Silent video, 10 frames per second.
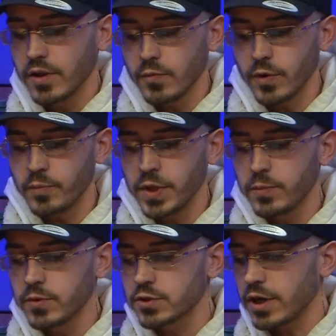when
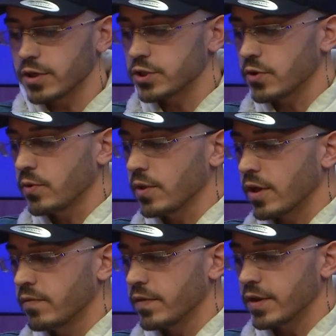people trying to show
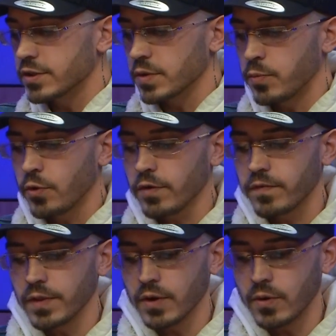love and support for their